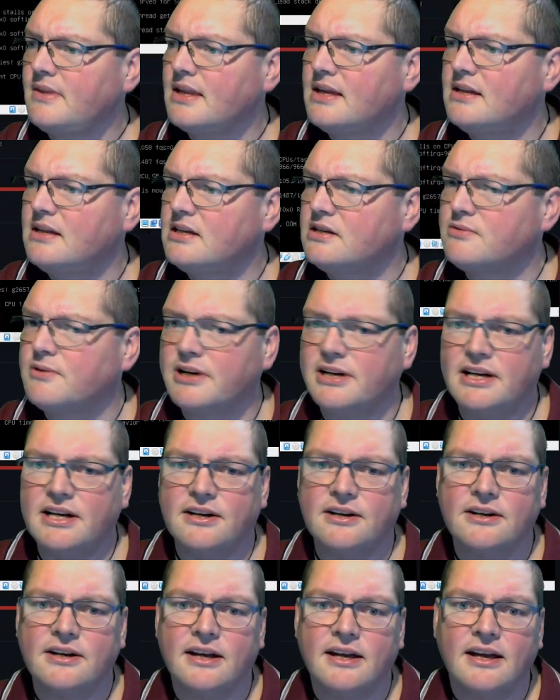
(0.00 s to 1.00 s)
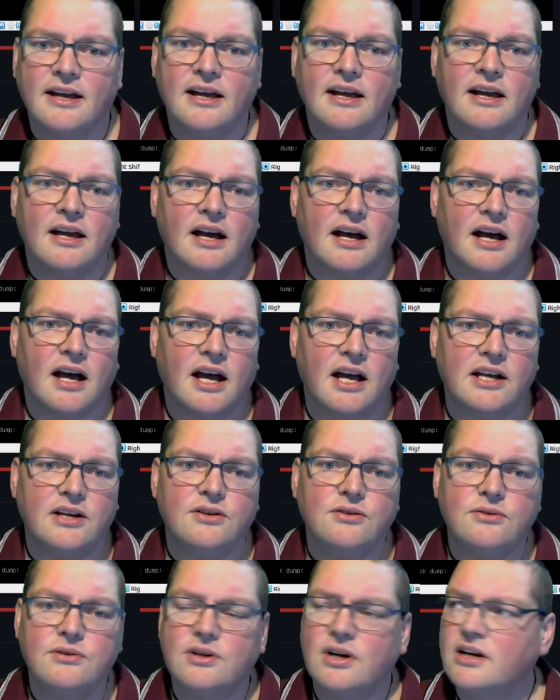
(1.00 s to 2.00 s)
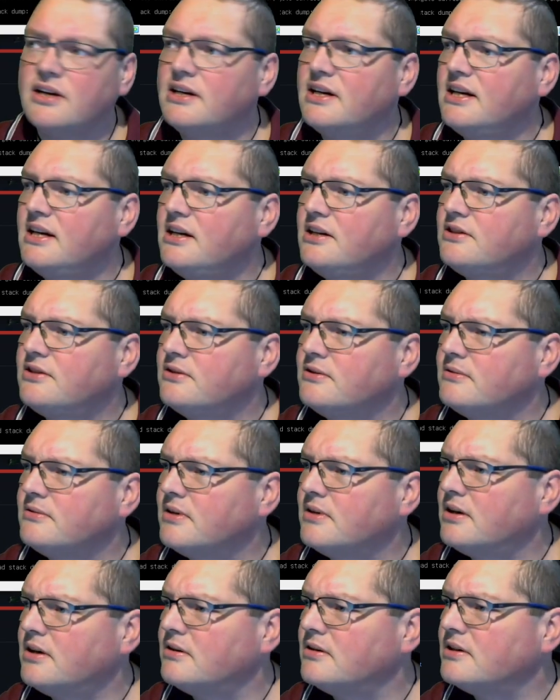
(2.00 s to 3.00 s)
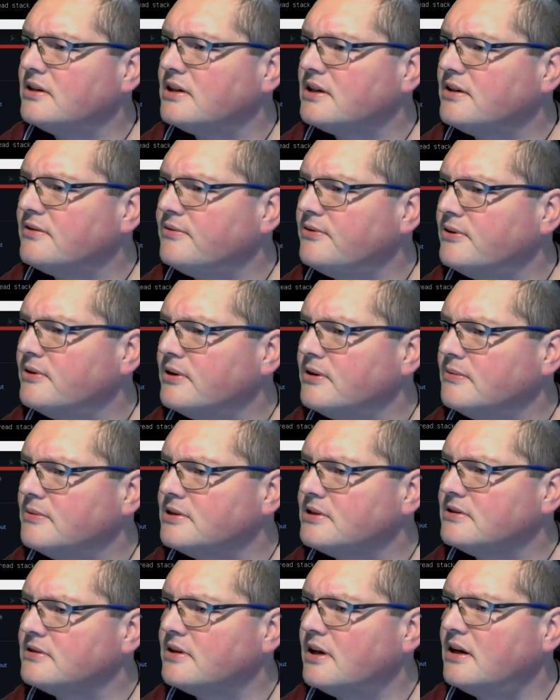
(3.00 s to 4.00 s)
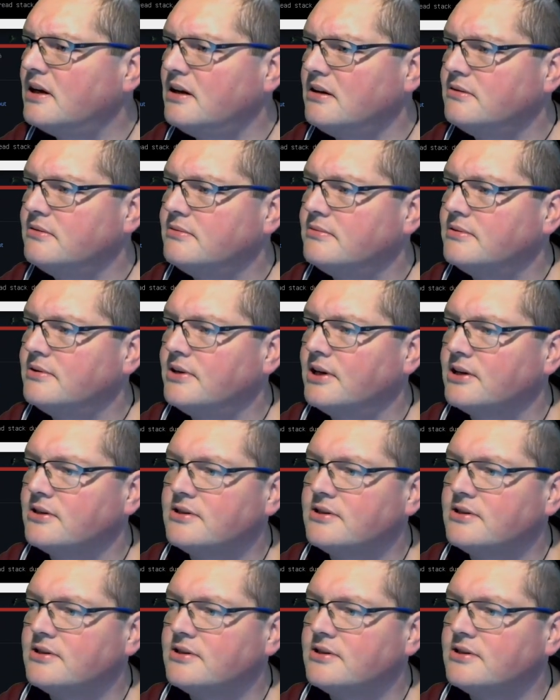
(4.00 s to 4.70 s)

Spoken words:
this one here, I do not need to. Oh, and I got a few error messages. Who cares?